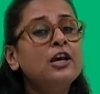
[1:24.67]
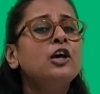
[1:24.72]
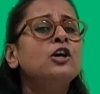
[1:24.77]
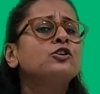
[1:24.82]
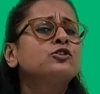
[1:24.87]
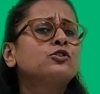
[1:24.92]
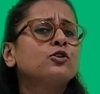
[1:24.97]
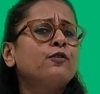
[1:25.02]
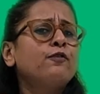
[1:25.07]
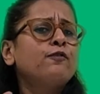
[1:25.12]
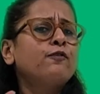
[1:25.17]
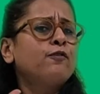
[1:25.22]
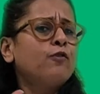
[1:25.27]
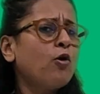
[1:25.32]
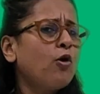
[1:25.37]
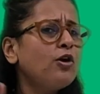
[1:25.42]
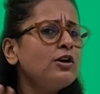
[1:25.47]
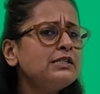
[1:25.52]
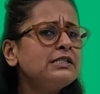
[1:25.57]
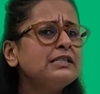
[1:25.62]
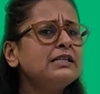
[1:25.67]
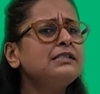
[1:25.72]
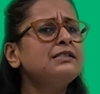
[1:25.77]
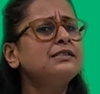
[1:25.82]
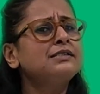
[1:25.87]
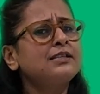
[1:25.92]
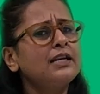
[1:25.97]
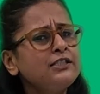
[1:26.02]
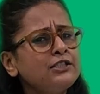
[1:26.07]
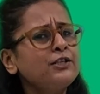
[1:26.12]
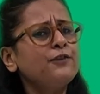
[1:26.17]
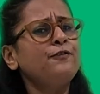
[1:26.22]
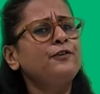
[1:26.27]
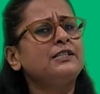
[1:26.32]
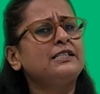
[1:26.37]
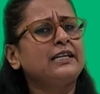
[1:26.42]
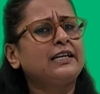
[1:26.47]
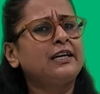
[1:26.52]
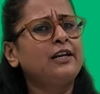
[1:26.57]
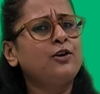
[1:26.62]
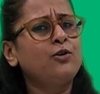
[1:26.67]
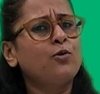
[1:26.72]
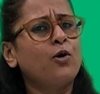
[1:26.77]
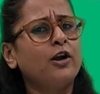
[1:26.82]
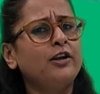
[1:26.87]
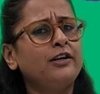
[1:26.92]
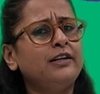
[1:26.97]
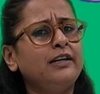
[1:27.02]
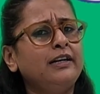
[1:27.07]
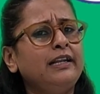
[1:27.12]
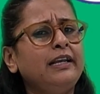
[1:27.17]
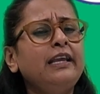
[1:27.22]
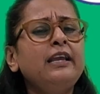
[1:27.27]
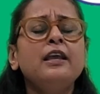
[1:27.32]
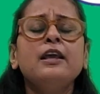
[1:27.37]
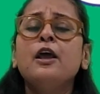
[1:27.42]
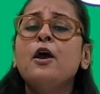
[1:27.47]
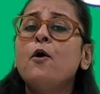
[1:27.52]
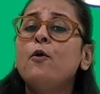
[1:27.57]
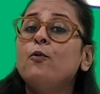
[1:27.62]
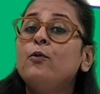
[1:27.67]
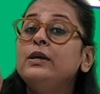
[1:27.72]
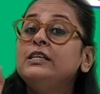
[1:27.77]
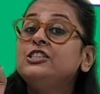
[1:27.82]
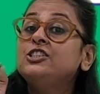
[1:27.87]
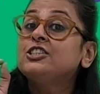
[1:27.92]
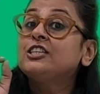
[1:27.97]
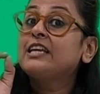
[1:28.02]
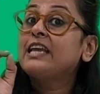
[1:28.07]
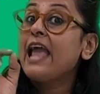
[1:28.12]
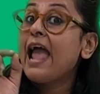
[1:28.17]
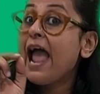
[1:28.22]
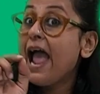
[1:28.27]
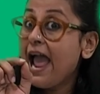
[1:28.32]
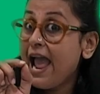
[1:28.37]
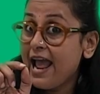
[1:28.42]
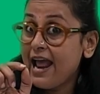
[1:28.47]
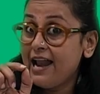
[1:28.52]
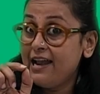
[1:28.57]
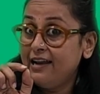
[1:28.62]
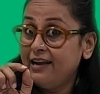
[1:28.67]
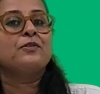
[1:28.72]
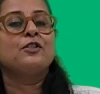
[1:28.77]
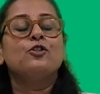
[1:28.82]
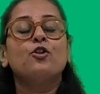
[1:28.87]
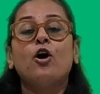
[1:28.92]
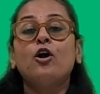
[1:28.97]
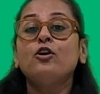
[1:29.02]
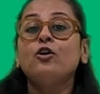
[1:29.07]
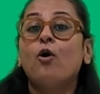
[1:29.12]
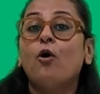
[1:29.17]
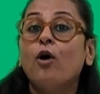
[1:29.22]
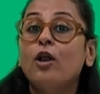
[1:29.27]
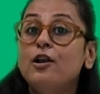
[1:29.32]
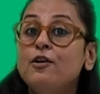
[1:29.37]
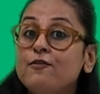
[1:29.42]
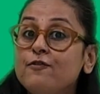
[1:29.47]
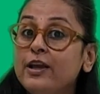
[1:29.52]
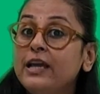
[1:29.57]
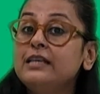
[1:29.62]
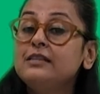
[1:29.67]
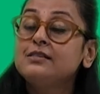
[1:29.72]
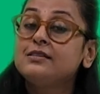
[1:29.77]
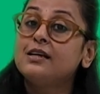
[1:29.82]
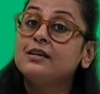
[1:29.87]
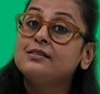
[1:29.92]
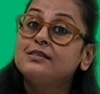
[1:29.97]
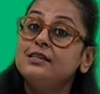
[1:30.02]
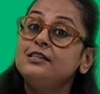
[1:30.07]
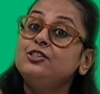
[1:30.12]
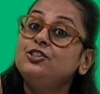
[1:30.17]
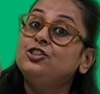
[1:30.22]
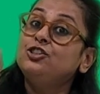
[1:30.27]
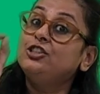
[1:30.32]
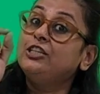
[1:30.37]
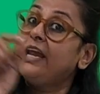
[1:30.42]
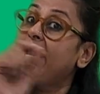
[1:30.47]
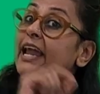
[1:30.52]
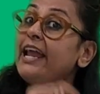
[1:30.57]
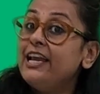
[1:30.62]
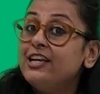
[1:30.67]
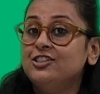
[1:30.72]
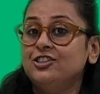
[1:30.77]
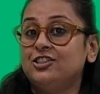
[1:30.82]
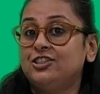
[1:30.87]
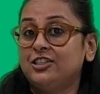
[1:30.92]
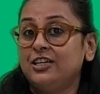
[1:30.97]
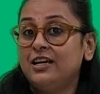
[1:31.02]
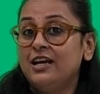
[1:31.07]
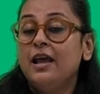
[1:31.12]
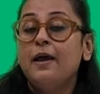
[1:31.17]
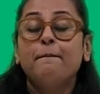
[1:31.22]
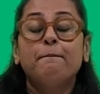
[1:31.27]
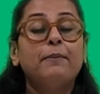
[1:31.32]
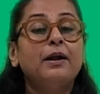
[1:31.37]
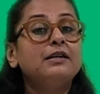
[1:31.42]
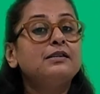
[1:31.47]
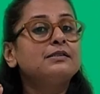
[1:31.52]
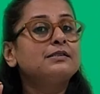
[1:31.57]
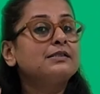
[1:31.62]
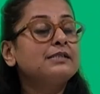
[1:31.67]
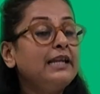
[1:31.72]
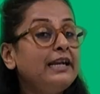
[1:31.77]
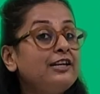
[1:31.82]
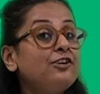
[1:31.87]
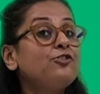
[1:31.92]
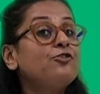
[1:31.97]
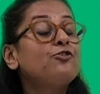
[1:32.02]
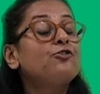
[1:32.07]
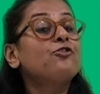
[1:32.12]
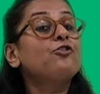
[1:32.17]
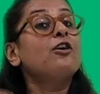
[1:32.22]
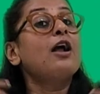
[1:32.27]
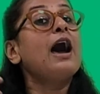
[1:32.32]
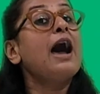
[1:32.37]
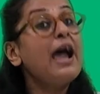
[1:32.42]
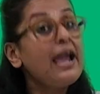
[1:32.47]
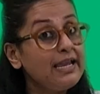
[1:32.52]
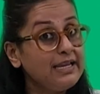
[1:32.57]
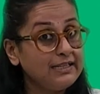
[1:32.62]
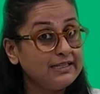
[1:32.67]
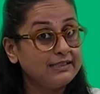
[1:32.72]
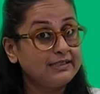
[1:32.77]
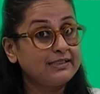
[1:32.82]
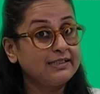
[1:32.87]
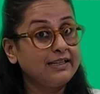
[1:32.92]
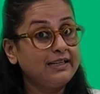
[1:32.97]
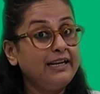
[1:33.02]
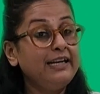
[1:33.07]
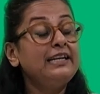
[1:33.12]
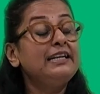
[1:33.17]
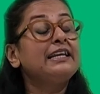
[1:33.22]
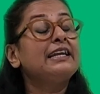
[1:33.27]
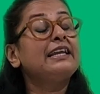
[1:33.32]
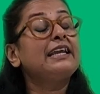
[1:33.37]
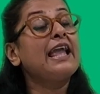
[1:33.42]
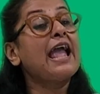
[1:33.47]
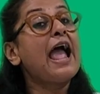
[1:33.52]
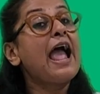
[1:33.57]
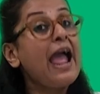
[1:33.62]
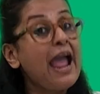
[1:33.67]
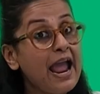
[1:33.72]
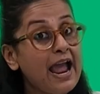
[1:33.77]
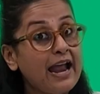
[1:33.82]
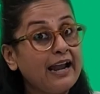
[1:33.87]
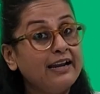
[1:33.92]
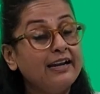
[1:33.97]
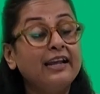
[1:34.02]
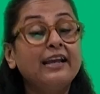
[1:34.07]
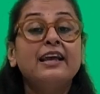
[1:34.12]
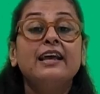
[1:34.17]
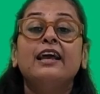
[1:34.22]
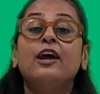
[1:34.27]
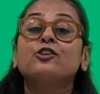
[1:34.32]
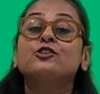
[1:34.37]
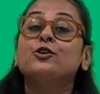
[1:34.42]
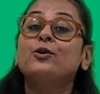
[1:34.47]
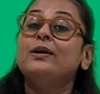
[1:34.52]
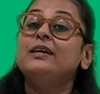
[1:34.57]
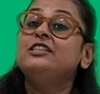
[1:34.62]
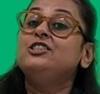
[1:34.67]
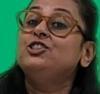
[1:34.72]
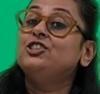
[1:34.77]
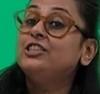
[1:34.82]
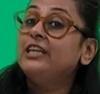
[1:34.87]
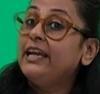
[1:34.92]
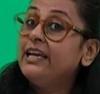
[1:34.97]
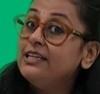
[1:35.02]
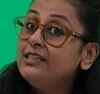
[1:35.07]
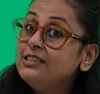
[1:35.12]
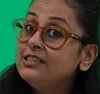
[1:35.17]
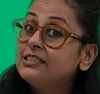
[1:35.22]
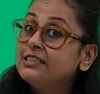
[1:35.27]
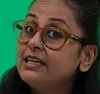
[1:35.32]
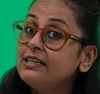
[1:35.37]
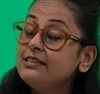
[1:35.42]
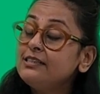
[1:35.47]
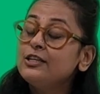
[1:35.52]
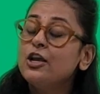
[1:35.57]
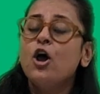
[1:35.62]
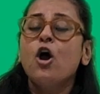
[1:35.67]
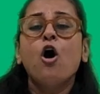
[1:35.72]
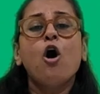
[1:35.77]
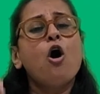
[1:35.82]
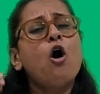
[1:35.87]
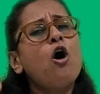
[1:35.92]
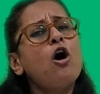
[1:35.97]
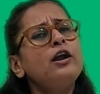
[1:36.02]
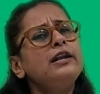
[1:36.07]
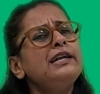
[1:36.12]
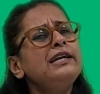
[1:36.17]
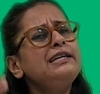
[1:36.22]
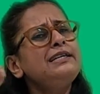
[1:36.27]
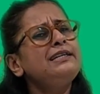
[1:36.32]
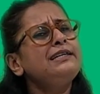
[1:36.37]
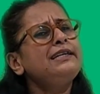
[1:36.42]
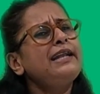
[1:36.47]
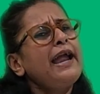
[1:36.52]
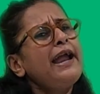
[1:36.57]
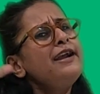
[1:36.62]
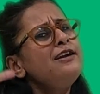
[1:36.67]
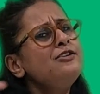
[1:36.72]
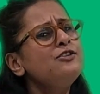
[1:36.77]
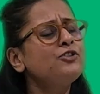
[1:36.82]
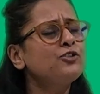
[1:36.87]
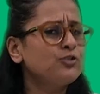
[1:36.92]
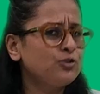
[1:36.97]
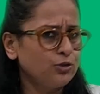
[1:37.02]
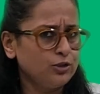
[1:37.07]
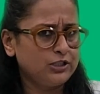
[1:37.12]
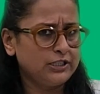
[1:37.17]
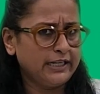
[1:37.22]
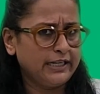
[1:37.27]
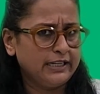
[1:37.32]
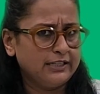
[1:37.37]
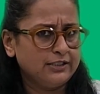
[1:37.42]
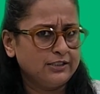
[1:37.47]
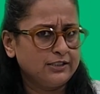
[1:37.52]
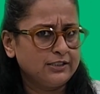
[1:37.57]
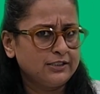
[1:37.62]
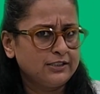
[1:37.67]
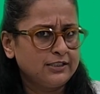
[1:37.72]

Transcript: So force is such a physical quantity which can, not always does it change, but it tries, it can. So it changes or it tends to change.